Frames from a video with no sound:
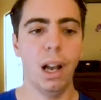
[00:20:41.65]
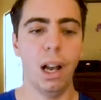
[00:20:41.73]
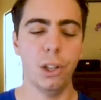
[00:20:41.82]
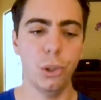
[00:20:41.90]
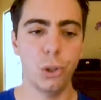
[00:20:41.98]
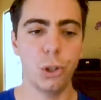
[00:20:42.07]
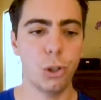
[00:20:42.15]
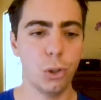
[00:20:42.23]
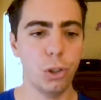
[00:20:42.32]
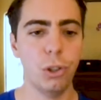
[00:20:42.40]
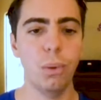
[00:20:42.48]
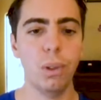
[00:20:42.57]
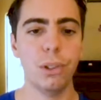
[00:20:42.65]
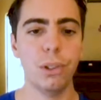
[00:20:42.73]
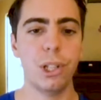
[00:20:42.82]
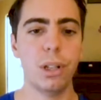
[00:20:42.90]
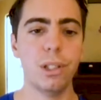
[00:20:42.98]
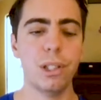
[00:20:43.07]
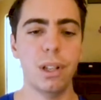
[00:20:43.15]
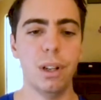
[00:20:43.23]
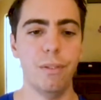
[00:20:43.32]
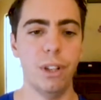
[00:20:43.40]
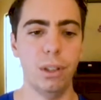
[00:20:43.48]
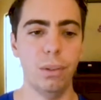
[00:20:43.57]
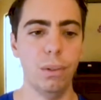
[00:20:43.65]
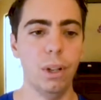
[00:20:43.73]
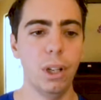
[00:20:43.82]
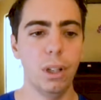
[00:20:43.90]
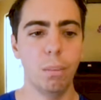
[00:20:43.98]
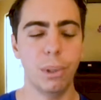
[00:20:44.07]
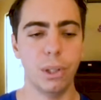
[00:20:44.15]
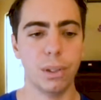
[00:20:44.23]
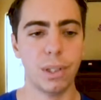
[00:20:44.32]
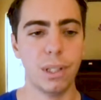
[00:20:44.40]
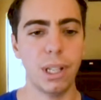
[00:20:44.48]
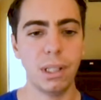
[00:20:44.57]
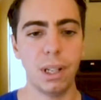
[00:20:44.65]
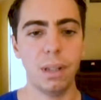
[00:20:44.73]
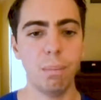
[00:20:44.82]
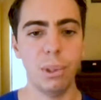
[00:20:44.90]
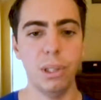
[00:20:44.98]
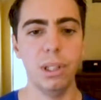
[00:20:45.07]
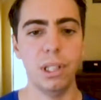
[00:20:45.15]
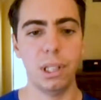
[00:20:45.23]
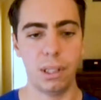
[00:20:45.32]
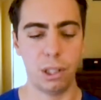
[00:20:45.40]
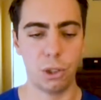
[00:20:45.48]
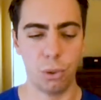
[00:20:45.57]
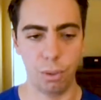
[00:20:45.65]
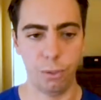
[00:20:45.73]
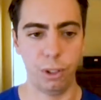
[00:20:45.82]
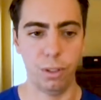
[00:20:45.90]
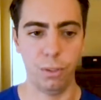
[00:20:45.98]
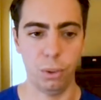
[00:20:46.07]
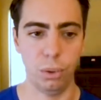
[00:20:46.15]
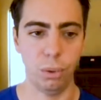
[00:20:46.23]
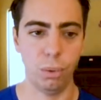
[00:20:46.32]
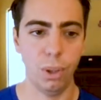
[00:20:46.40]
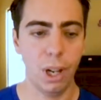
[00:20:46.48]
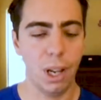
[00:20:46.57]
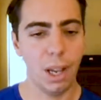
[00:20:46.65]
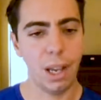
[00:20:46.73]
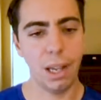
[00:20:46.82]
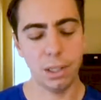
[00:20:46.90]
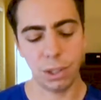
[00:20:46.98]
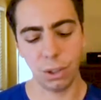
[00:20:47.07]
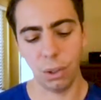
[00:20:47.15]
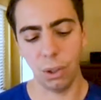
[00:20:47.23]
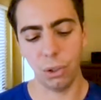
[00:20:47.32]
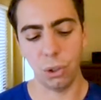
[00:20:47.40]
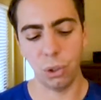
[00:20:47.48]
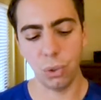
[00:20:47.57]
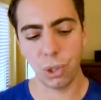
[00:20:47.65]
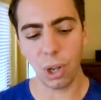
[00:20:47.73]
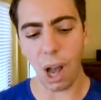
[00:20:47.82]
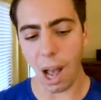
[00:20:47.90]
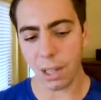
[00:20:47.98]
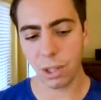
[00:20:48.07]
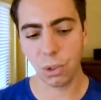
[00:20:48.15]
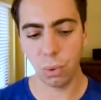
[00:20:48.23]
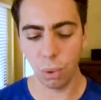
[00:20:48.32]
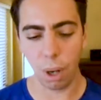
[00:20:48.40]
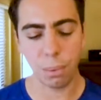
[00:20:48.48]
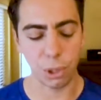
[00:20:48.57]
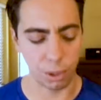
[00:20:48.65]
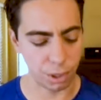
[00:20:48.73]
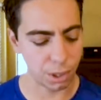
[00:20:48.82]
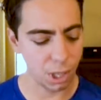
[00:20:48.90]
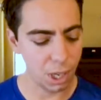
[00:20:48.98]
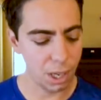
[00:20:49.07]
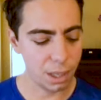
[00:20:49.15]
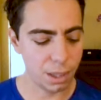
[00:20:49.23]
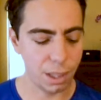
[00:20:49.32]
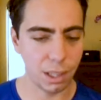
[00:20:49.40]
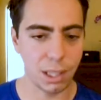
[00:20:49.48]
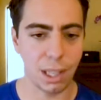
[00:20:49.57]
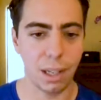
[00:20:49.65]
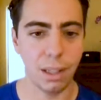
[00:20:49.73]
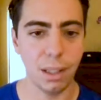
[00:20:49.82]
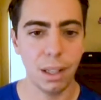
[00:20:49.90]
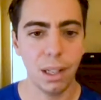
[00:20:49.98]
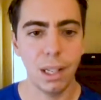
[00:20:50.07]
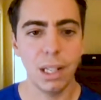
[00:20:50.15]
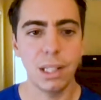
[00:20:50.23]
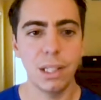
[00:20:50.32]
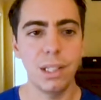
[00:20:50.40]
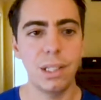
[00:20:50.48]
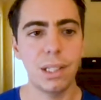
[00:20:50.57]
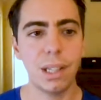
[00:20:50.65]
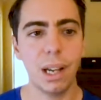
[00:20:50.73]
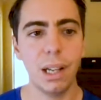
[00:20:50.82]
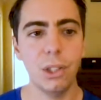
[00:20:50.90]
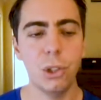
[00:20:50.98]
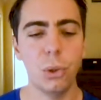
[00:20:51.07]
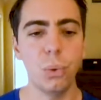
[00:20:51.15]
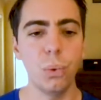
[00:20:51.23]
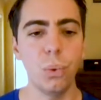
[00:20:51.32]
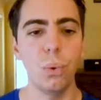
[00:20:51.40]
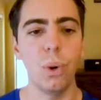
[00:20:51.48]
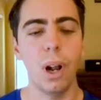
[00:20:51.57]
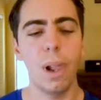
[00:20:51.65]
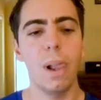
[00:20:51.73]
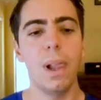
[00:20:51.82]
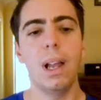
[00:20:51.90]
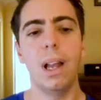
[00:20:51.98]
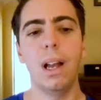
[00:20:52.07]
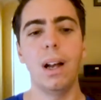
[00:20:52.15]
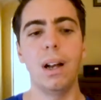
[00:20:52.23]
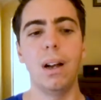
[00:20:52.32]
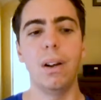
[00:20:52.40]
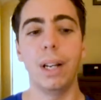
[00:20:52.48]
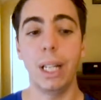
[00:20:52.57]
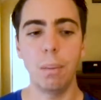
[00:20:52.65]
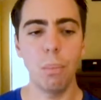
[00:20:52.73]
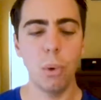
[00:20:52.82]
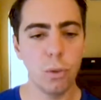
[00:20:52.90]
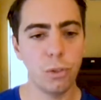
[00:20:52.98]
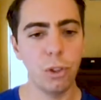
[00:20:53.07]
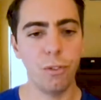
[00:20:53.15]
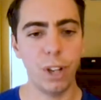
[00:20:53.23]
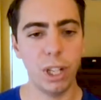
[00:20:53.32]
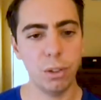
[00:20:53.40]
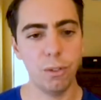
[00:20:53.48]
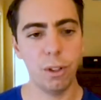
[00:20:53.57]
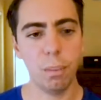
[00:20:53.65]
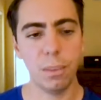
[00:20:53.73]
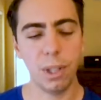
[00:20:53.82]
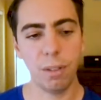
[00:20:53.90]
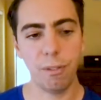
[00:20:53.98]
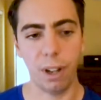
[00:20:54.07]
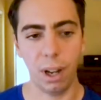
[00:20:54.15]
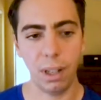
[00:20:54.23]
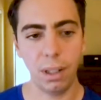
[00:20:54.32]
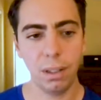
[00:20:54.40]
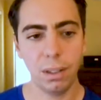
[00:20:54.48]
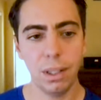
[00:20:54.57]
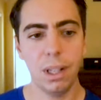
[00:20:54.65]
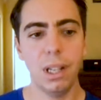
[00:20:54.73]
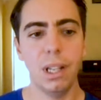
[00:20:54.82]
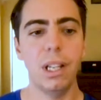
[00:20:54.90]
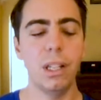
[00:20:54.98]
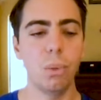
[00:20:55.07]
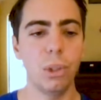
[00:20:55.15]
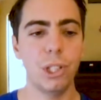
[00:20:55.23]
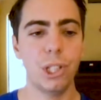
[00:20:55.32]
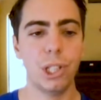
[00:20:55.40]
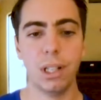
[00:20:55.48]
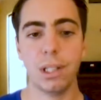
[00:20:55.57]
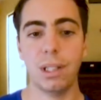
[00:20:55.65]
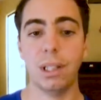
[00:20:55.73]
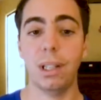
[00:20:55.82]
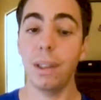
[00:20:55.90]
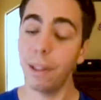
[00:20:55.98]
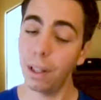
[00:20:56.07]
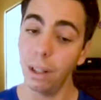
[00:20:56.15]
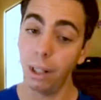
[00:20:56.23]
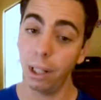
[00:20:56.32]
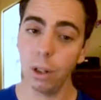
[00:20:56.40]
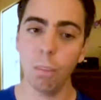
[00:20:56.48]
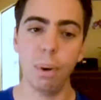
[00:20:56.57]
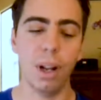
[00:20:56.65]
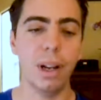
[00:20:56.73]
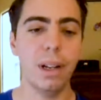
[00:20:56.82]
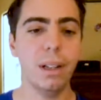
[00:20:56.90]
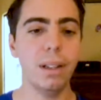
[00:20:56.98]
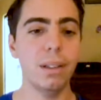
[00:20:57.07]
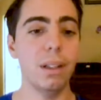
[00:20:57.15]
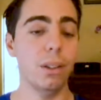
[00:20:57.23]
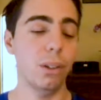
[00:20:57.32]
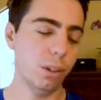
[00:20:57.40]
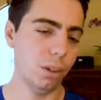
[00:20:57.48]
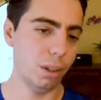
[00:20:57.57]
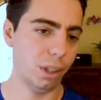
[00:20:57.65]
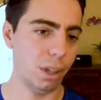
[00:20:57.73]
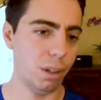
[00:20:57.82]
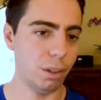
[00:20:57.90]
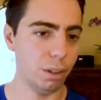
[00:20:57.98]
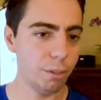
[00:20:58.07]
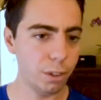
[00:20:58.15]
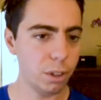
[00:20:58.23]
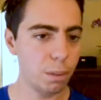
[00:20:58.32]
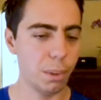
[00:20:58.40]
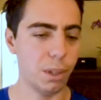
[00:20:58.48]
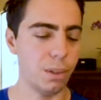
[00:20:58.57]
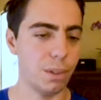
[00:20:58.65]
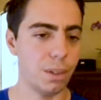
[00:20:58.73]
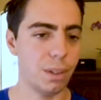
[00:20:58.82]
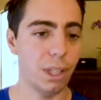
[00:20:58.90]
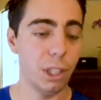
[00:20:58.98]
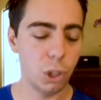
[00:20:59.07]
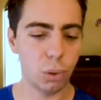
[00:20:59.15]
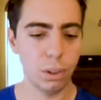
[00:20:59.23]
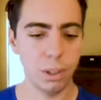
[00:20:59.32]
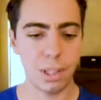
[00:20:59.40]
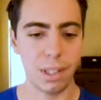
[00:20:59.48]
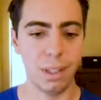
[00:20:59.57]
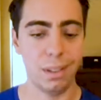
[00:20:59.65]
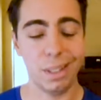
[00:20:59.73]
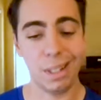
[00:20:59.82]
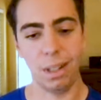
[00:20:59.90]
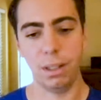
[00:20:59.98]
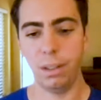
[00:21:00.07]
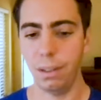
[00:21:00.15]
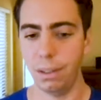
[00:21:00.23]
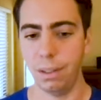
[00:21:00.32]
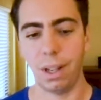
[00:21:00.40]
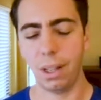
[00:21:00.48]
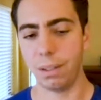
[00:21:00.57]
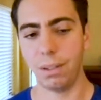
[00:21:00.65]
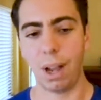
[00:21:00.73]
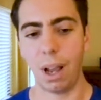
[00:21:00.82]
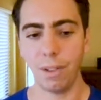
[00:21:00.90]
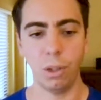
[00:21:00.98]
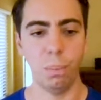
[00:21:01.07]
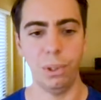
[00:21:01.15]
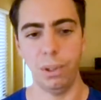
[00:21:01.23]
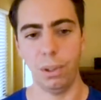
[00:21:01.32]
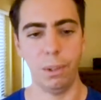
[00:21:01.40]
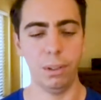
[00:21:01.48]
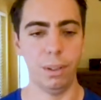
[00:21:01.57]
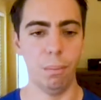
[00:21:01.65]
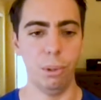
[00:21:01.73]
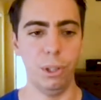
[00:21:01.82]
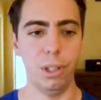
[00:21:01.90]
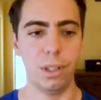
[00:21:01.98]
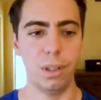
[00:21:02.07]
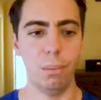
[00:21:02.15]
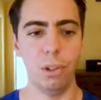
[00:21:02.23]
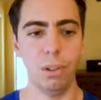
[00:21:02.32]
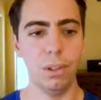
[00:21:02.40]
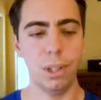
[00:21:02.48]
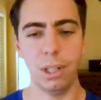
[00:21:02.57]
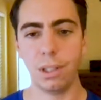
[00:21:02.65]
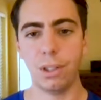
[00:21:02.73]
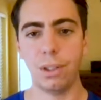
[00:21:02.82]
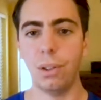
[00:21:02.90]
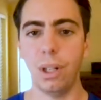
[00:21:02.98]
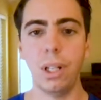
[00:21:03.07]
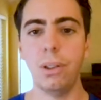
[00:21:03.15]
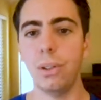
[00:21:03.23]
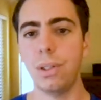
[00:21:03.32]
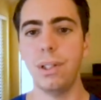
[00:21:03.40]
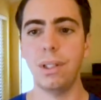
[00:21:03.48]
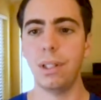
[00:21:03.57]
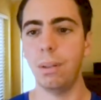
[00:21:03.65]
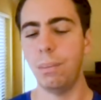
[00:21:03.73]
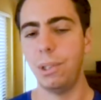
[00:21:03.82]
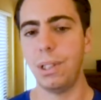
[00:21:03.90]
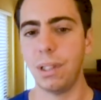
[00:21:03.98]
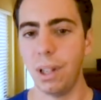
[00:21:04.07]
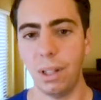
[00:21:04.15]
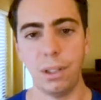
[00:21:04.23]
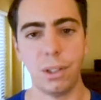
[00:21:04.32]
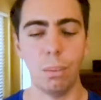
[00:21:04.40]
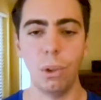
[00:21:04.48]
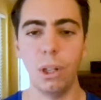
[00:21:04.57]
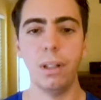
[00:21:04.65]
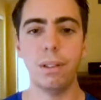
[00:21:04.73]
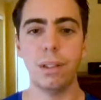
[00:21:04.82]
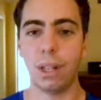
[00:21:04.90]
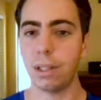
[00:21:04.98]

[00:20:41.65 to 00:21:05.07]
Are you sure you want to change their value? Because that can be catastrophic if you do. And so the user has two options. They can decide to remove the value from their file, in which case they can then reapply and they're not going to get a conflict because they literally said, yeah, indeed, I don't have an opinion about replicas anymore. Let the system decide. Someone else